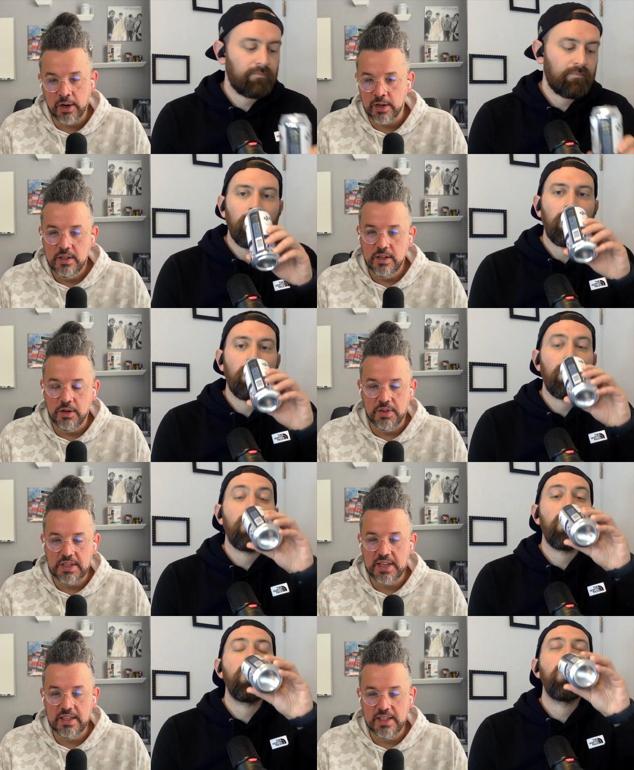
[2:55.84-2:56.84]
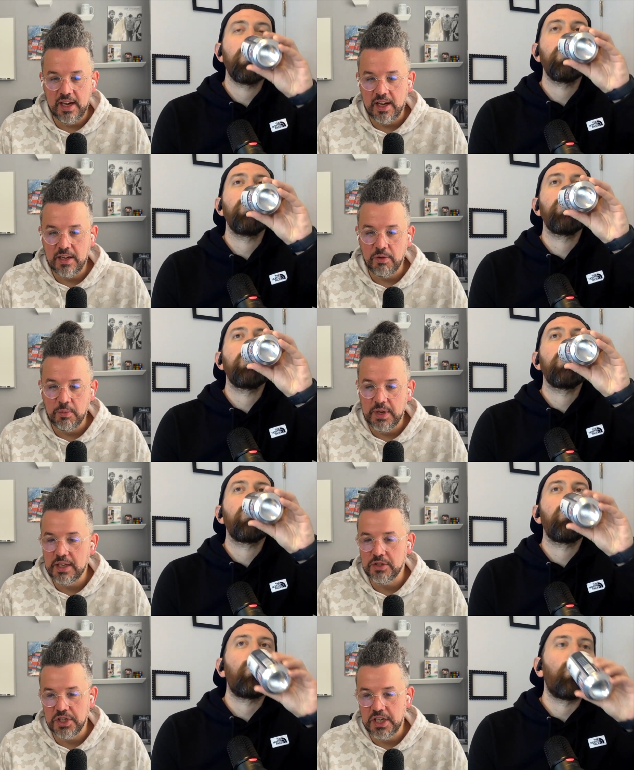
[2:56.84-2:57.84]
Speaker 1: and, you know, they signed Diani from
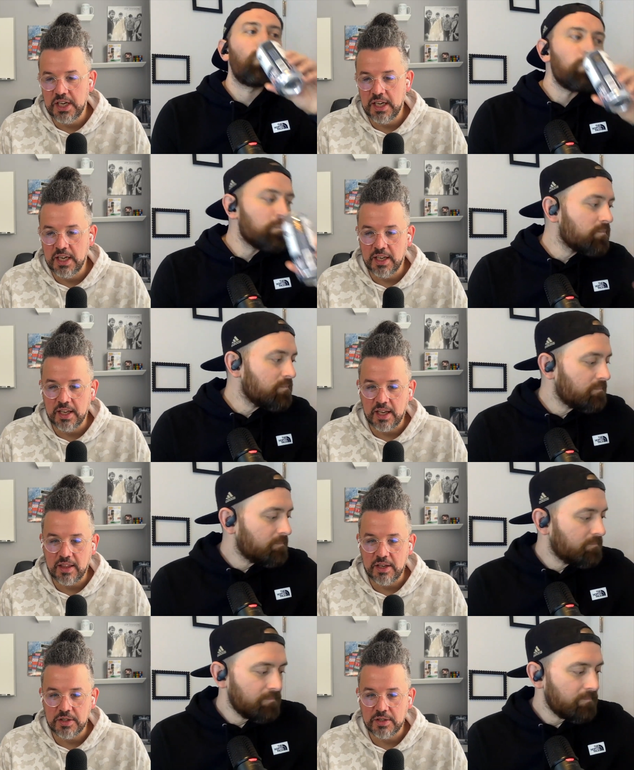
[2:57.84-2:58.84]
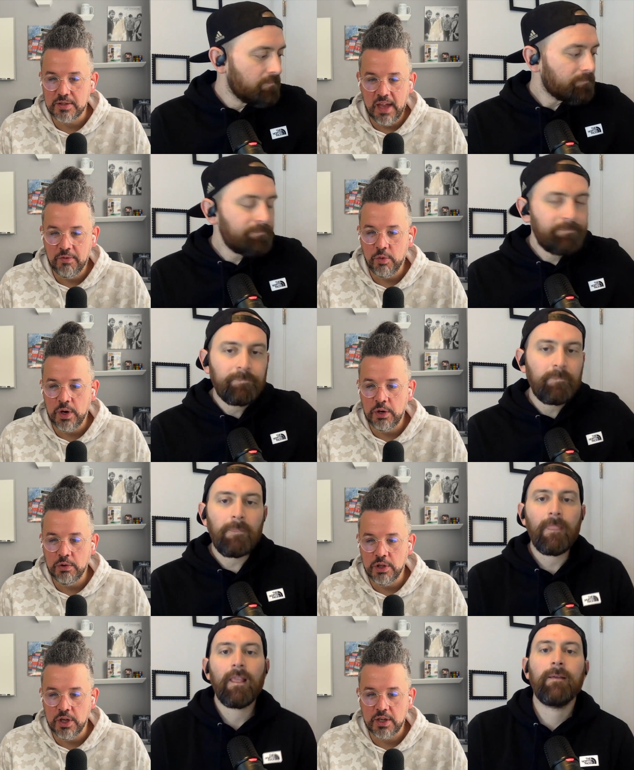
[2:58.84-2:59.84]
PSG and like they just, everywhere you
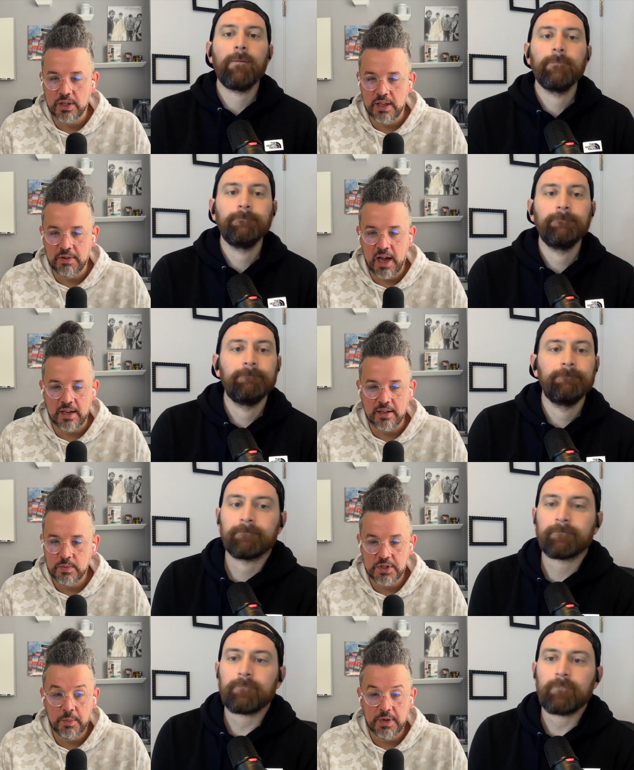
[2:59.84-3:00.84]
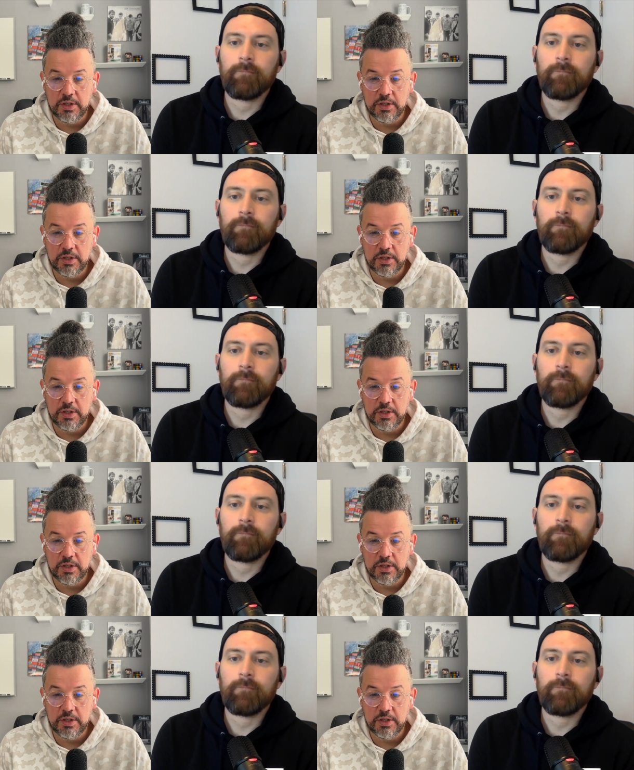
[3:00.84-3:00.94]
look, they've got somebody